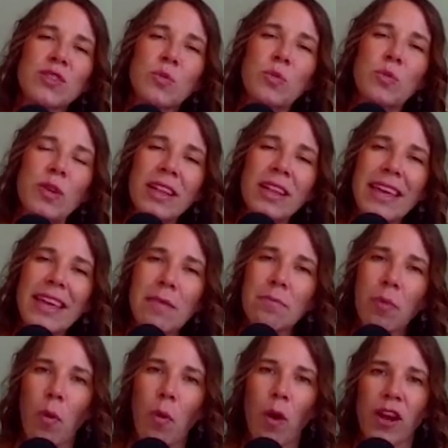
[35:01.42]
it's really
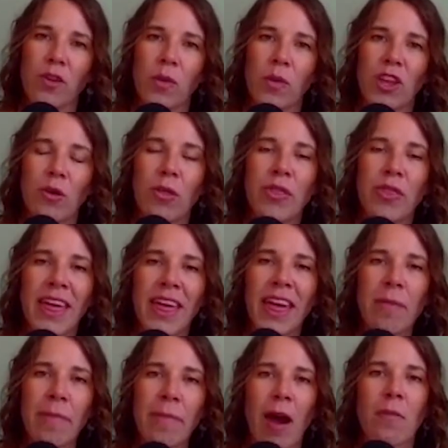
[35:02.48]
important when you're
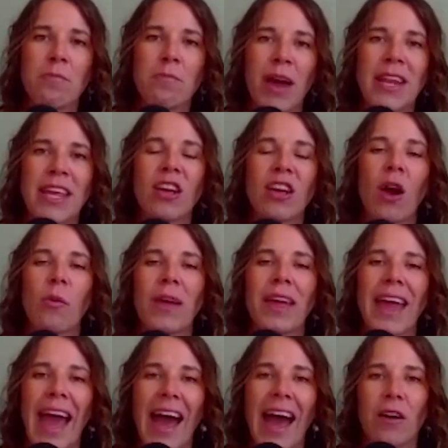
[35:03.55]
thinking about money
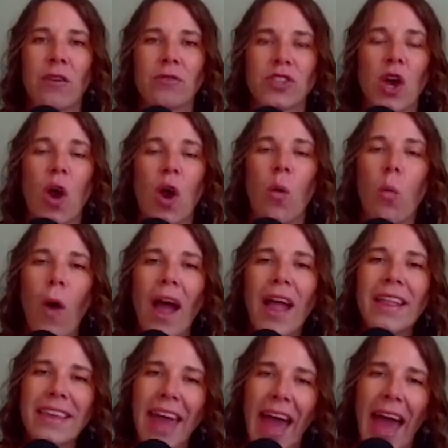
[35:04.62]
going out,
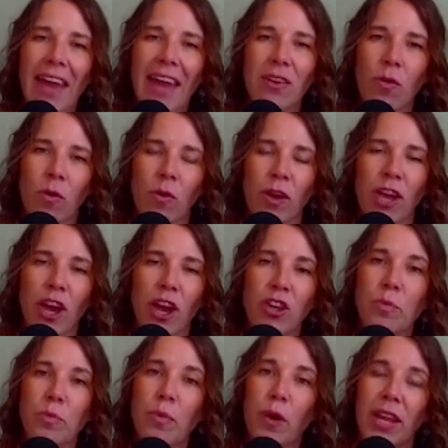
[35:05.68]
what category are
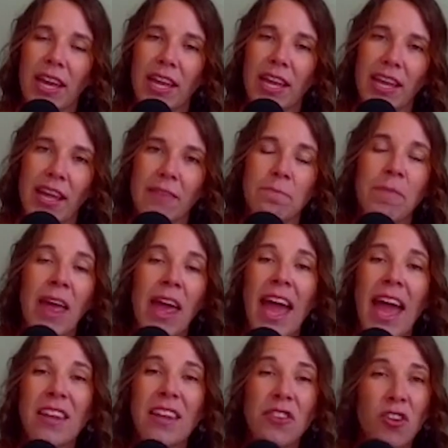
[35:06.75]
you putting it in?
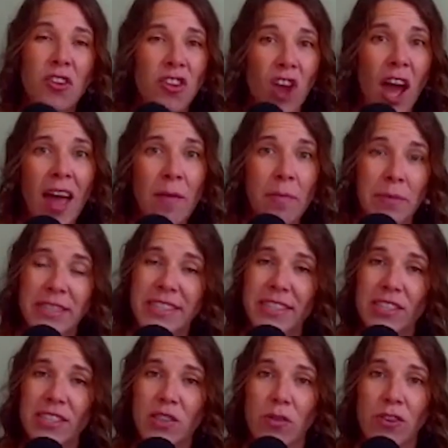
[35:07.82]
And if you're not a
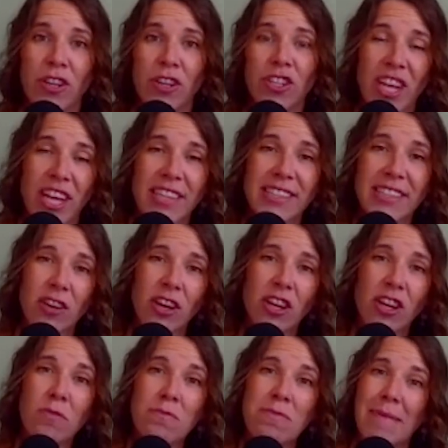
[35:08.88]
business owner, chances are
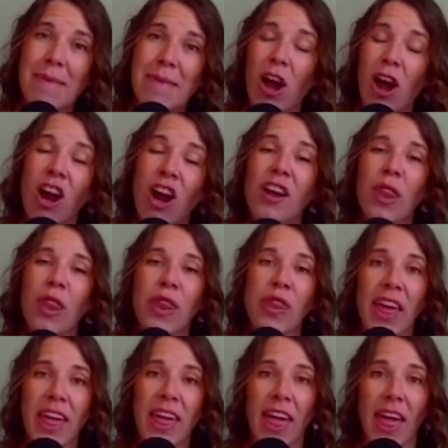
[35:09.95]
you maybe aren't
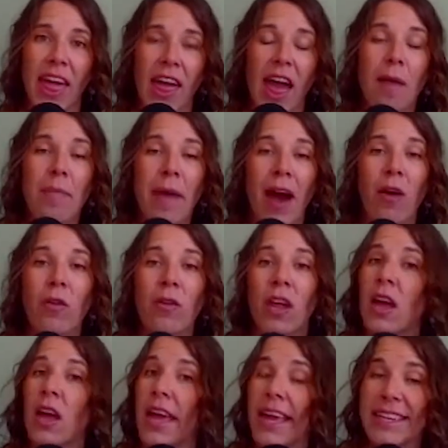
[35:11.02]
thinking about
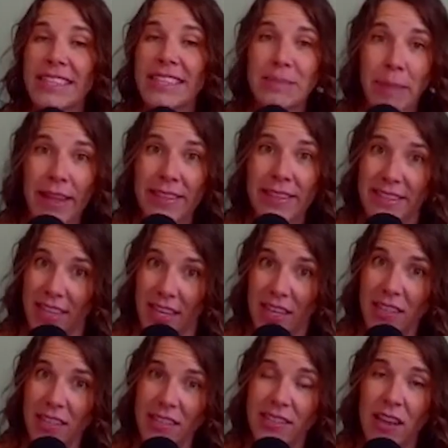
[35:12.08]

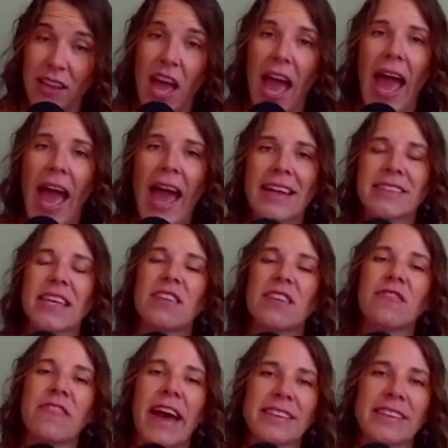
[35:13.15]
expenses as
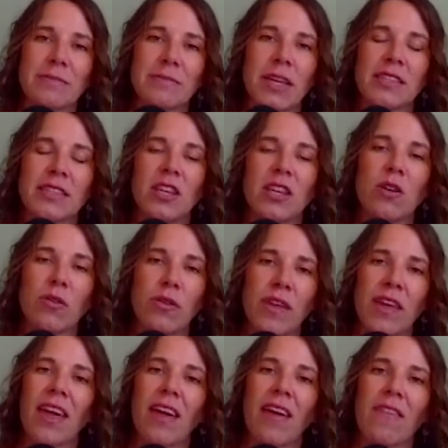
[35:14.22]
investments. You're
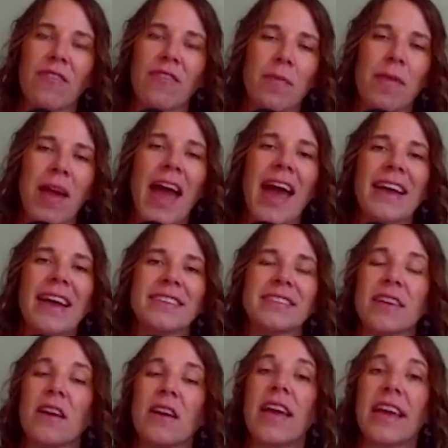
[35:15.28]
thinking of them
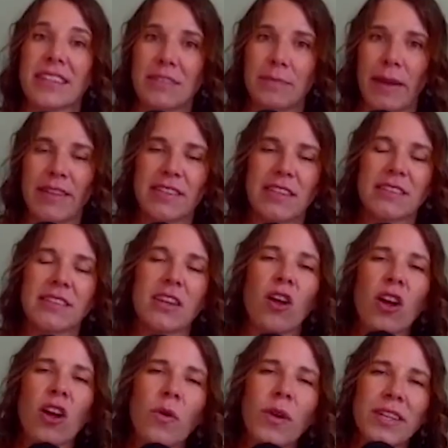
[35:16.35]
as expenses. And
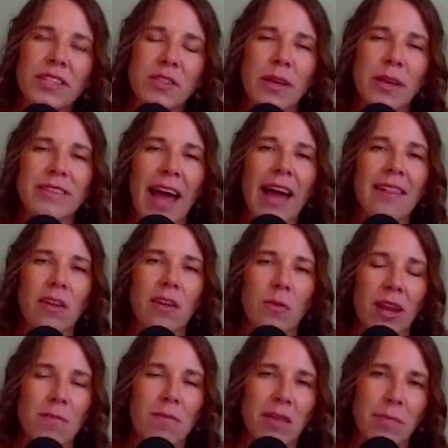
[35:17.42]
I'll go into exactly
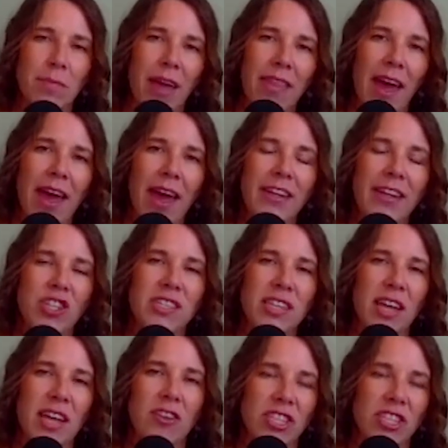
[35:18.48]
what I mean by that in
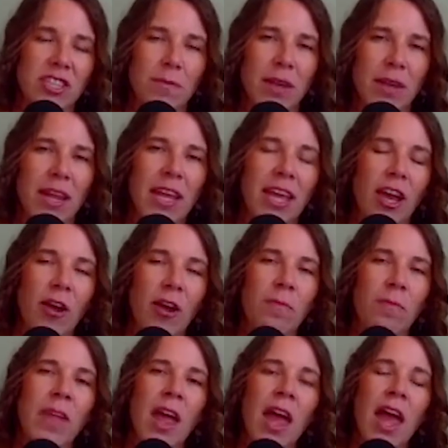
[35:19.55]
just a minute here.
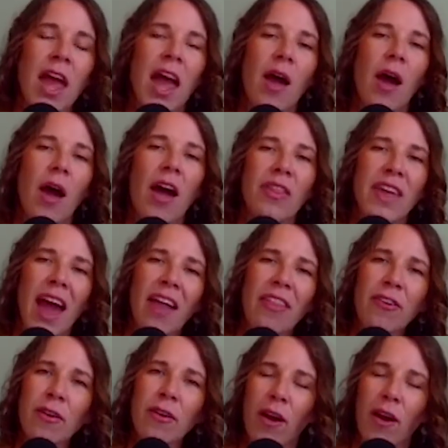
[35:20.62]
The
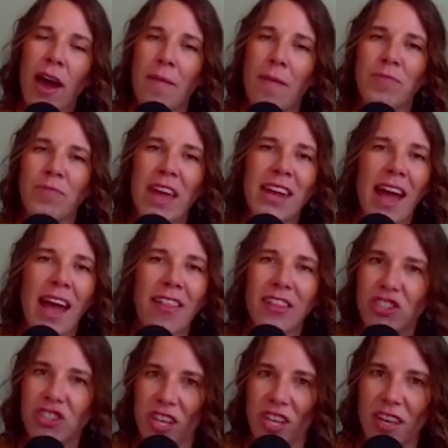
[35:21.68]
other
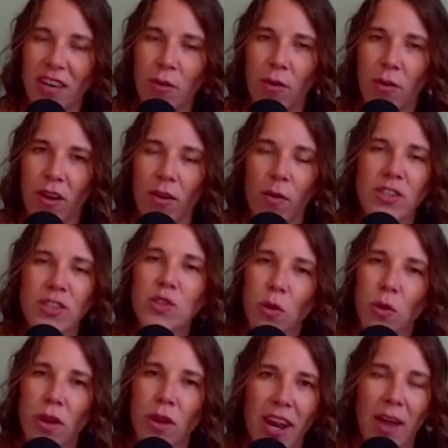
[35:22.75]
analogy or
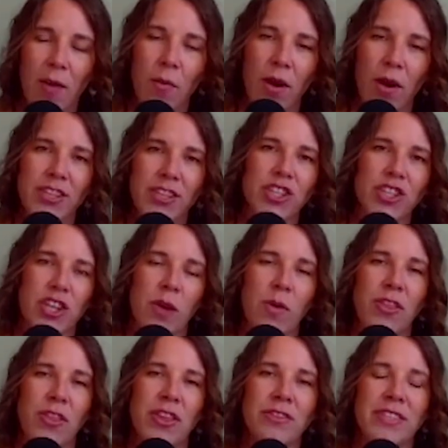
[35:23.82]
story that I wanted to share
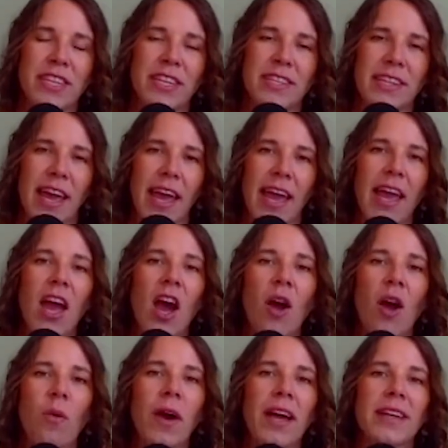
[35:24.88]
with you today
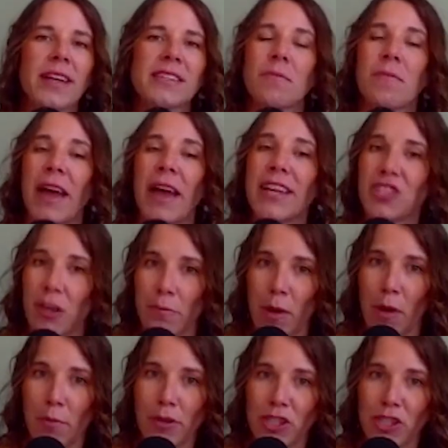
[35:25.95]
was my gym
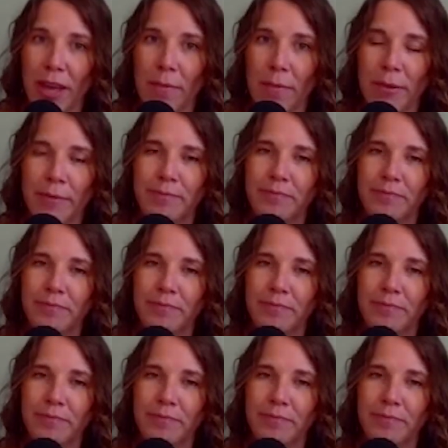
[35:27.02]
membership.